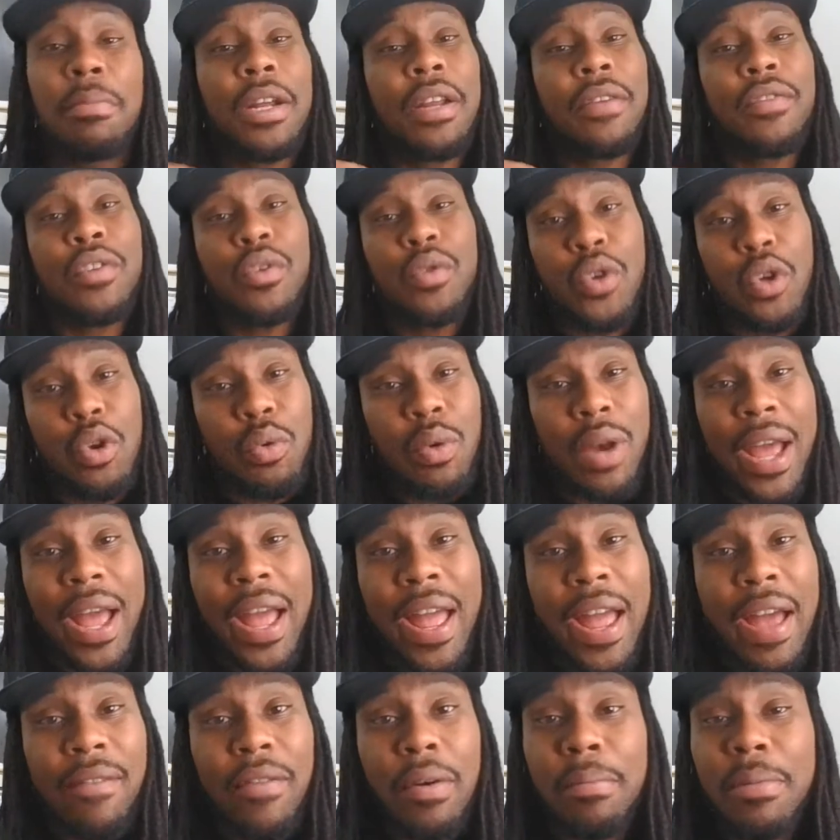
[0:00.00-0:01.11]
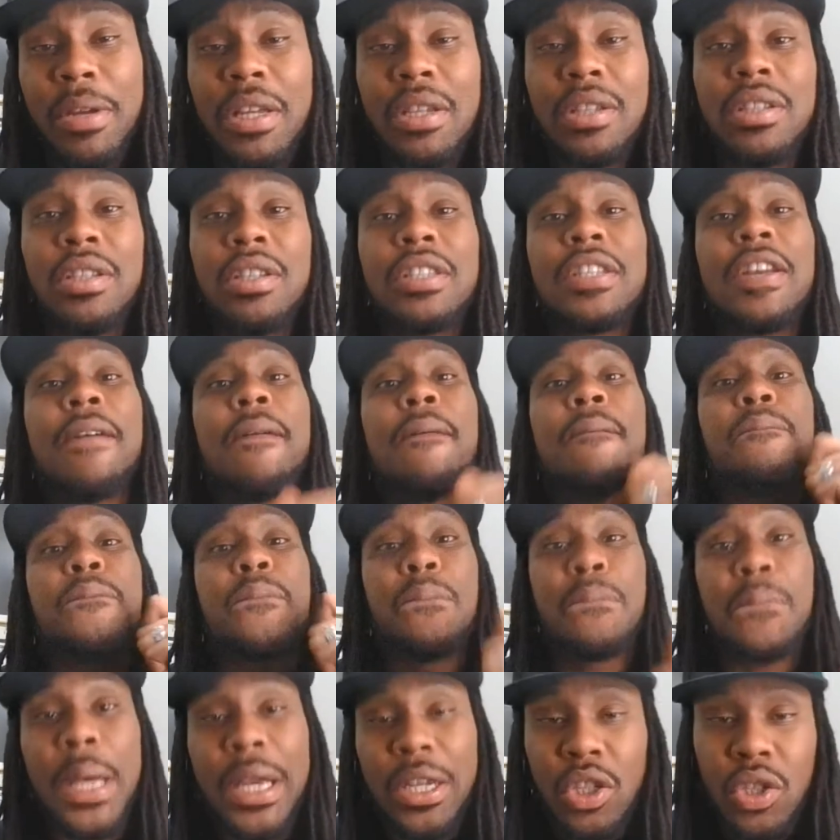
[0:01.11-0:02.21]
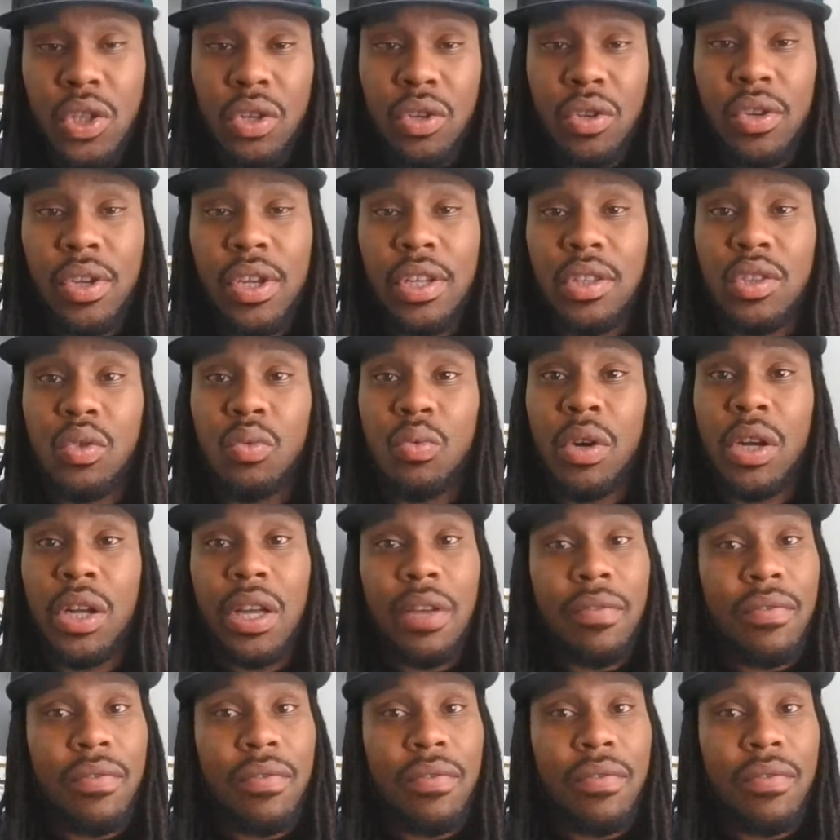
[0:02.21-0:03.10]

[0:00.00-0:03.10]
But if you do not have a business, make sure you get you one.